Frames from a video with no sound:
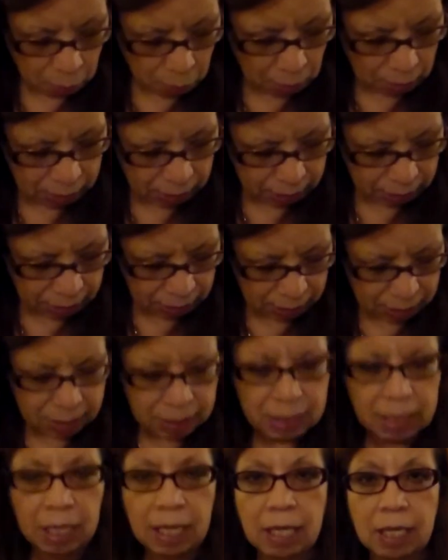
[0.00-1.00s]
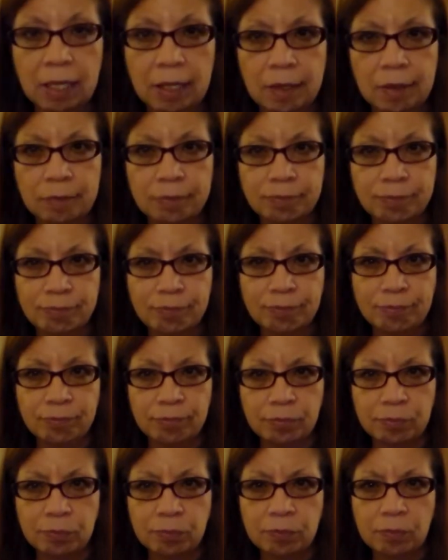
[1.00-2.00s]
What can I say?
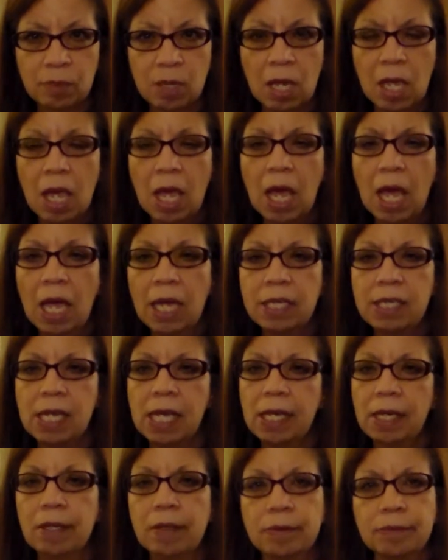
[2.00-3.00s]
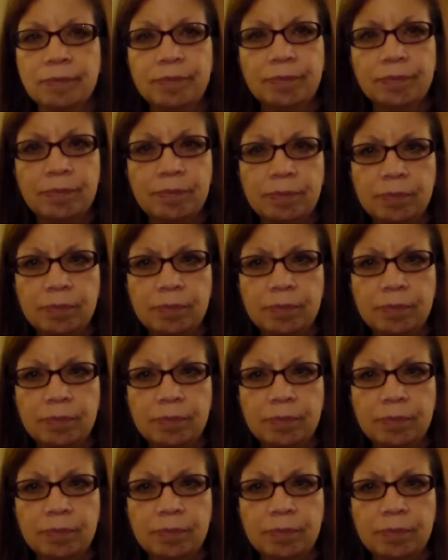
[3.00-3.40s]
Hmm. Now,